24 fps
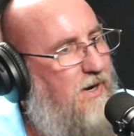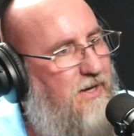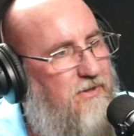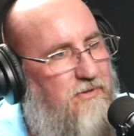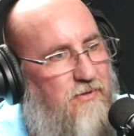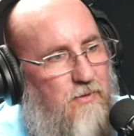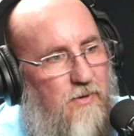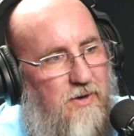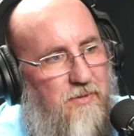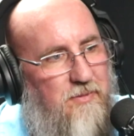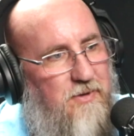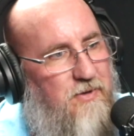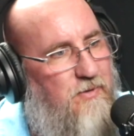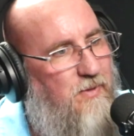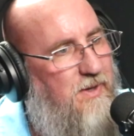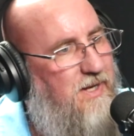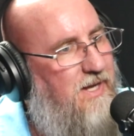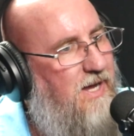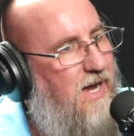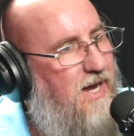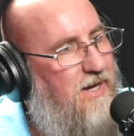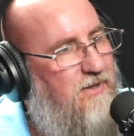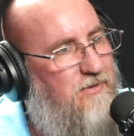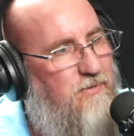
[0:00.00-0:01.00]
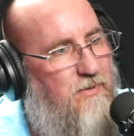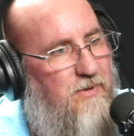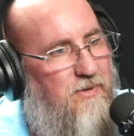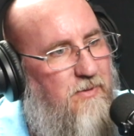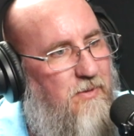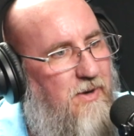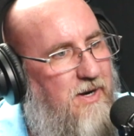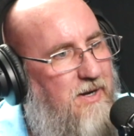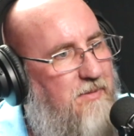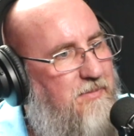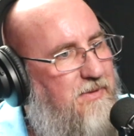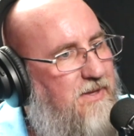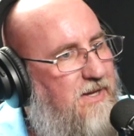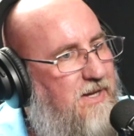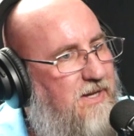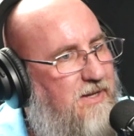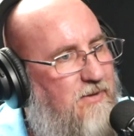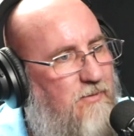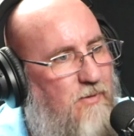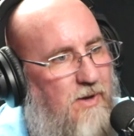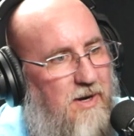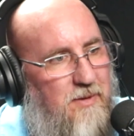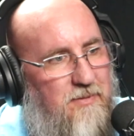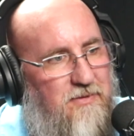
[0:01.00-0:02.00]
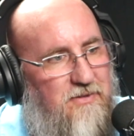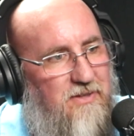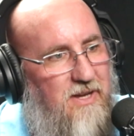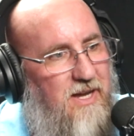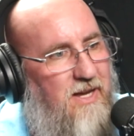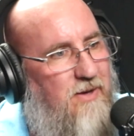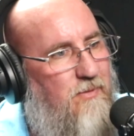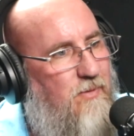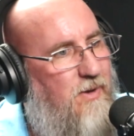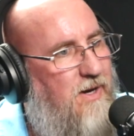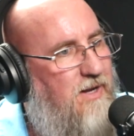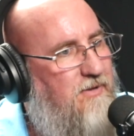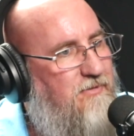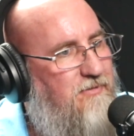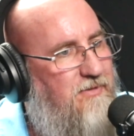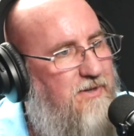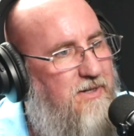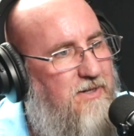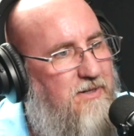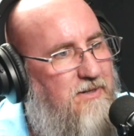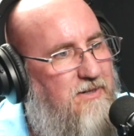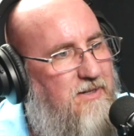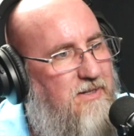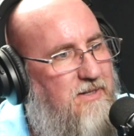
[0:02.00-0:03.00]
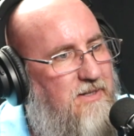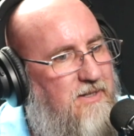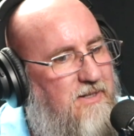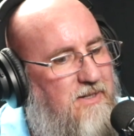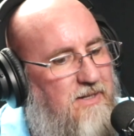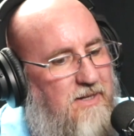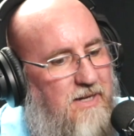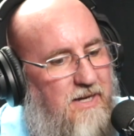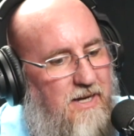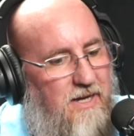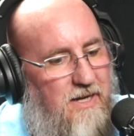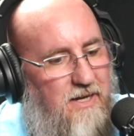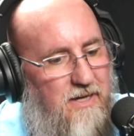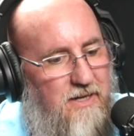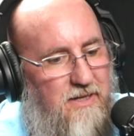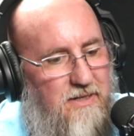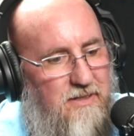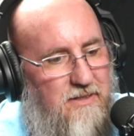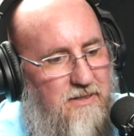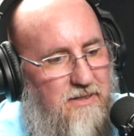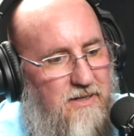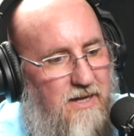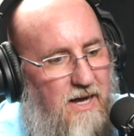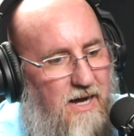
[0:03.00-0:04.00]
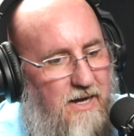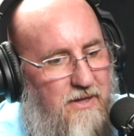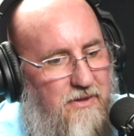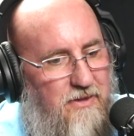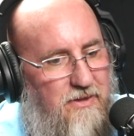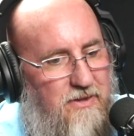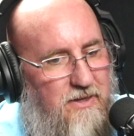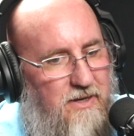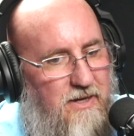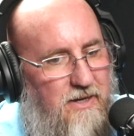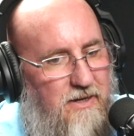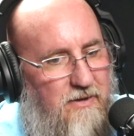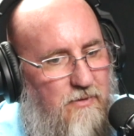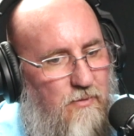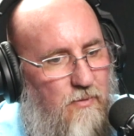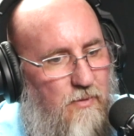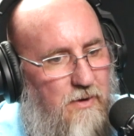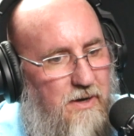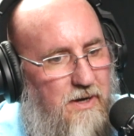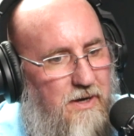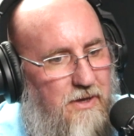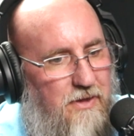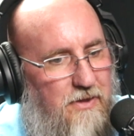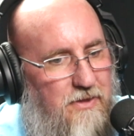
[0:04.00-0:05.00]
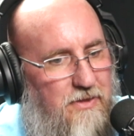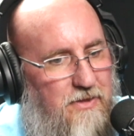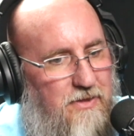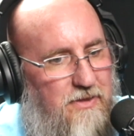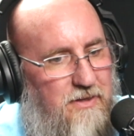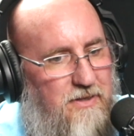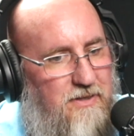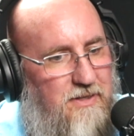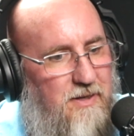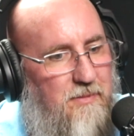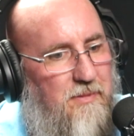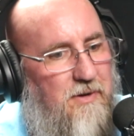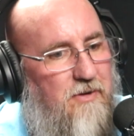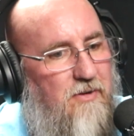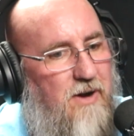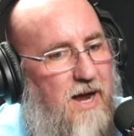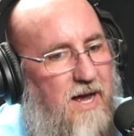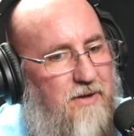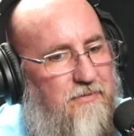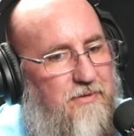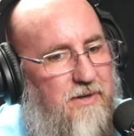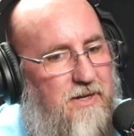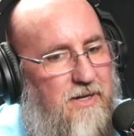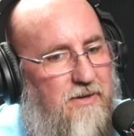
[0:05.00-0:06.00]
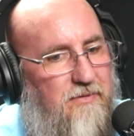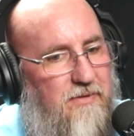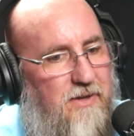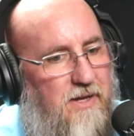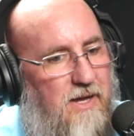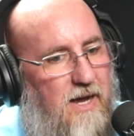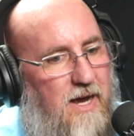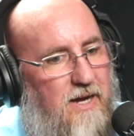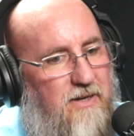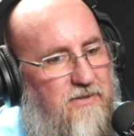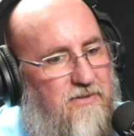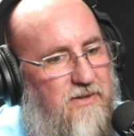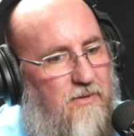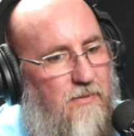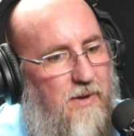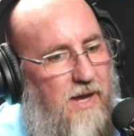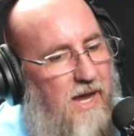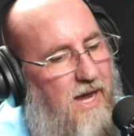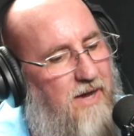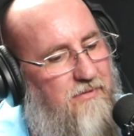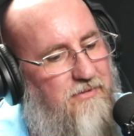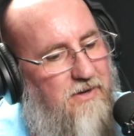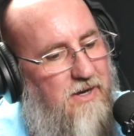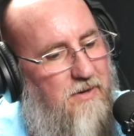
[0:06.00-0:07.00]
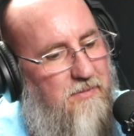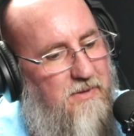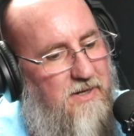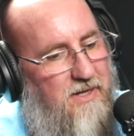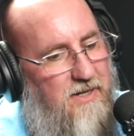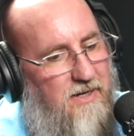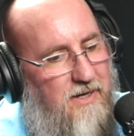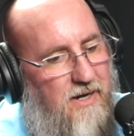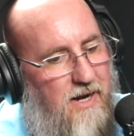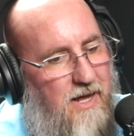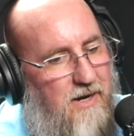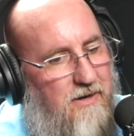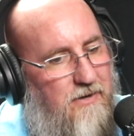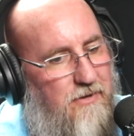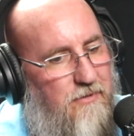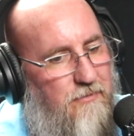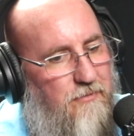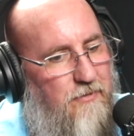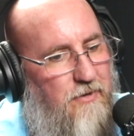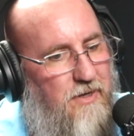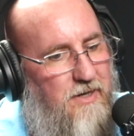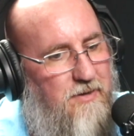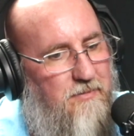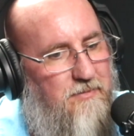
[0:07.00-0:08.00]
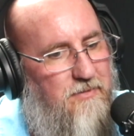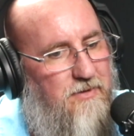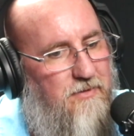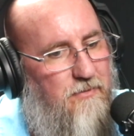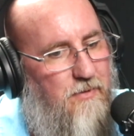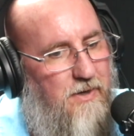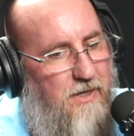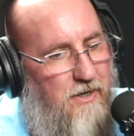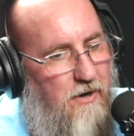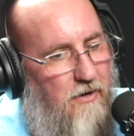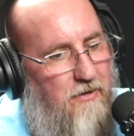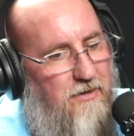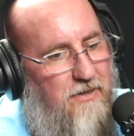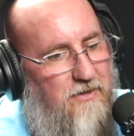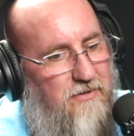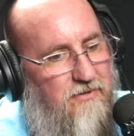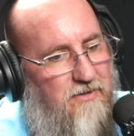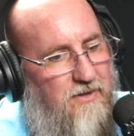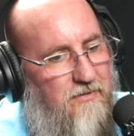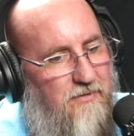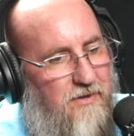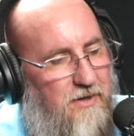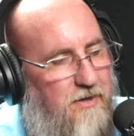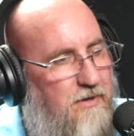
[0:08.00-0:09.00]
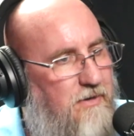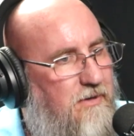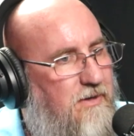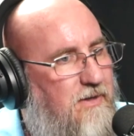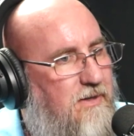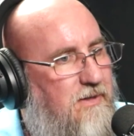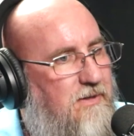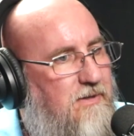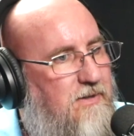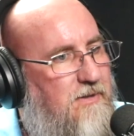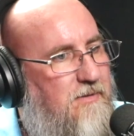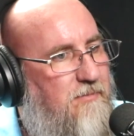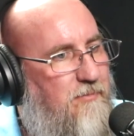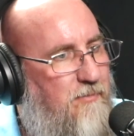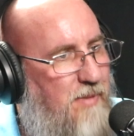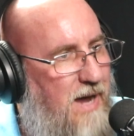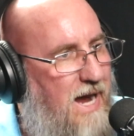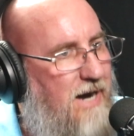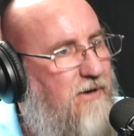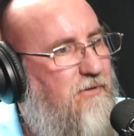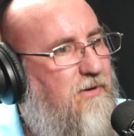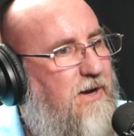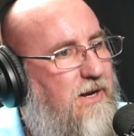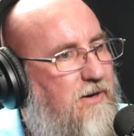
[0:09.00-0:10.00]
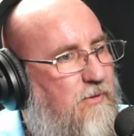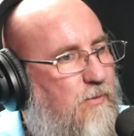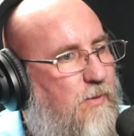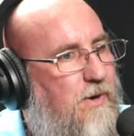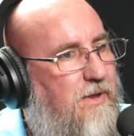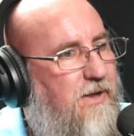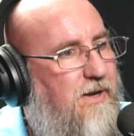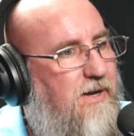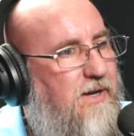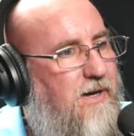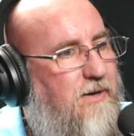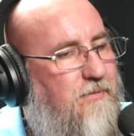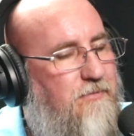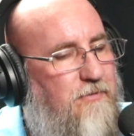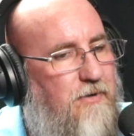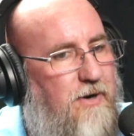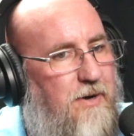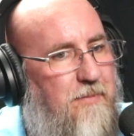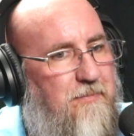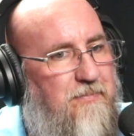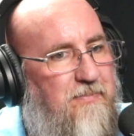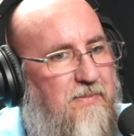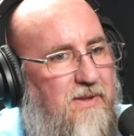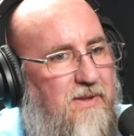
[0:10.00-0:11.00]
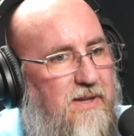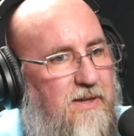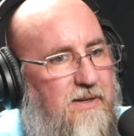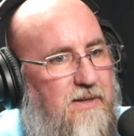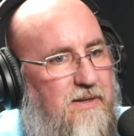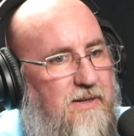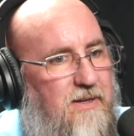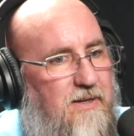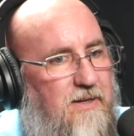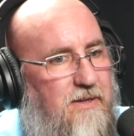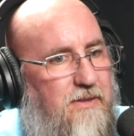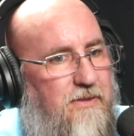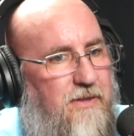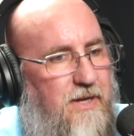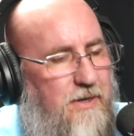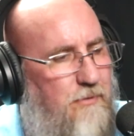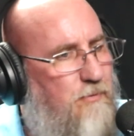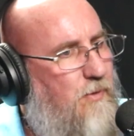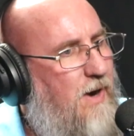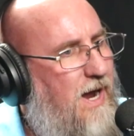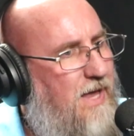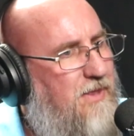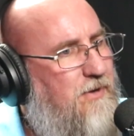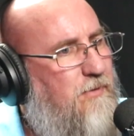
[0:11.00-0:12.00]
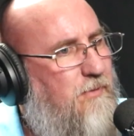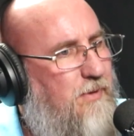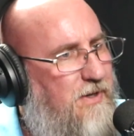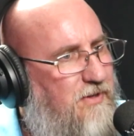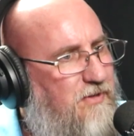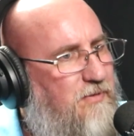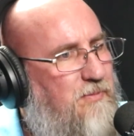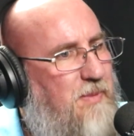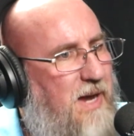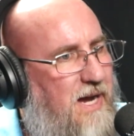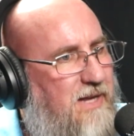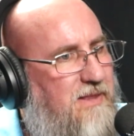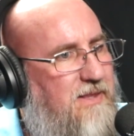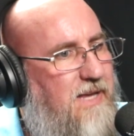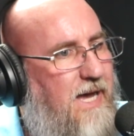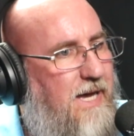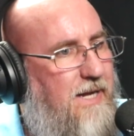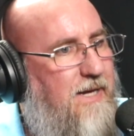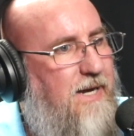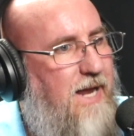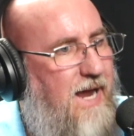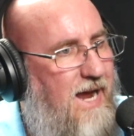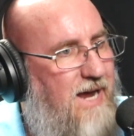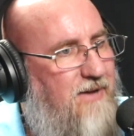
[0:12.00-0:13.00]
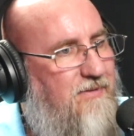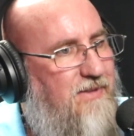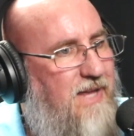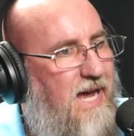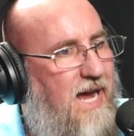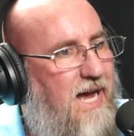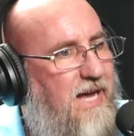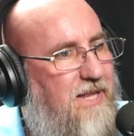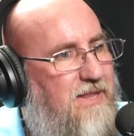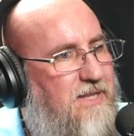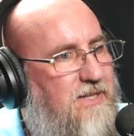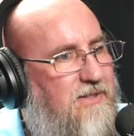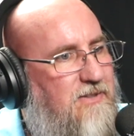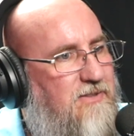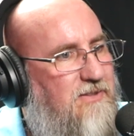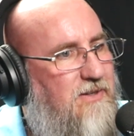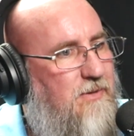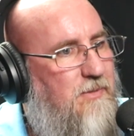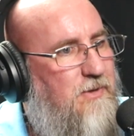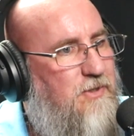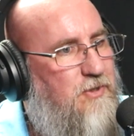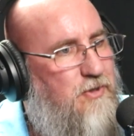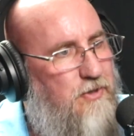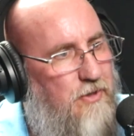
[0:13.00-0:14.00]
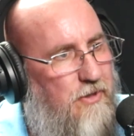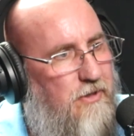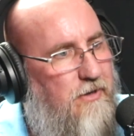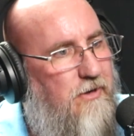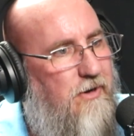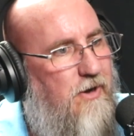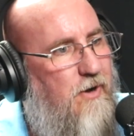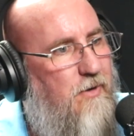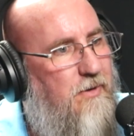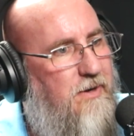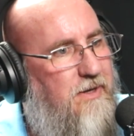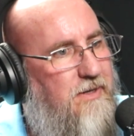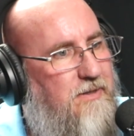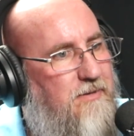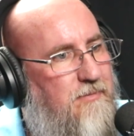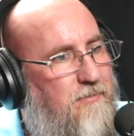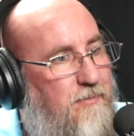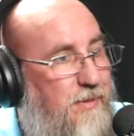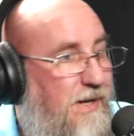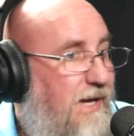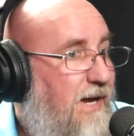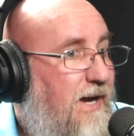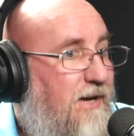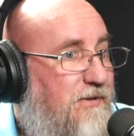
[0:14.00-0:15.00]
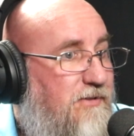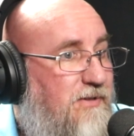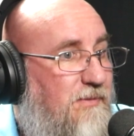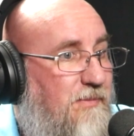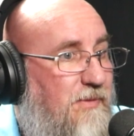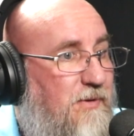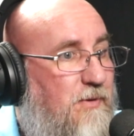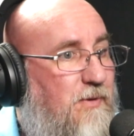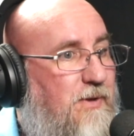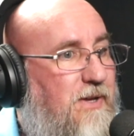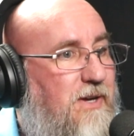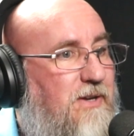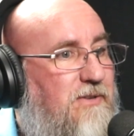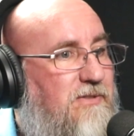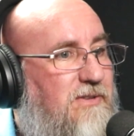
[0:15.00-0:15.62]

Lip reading: square between the eyes with what I'm thinking, what I'm saying, what I feel. And I think with the demographic of the guys that we have coming in and out of New Freedom, regardless of their background or where they come from, they'd rather respect that and have that than someone sugarcoat it and BS them through this.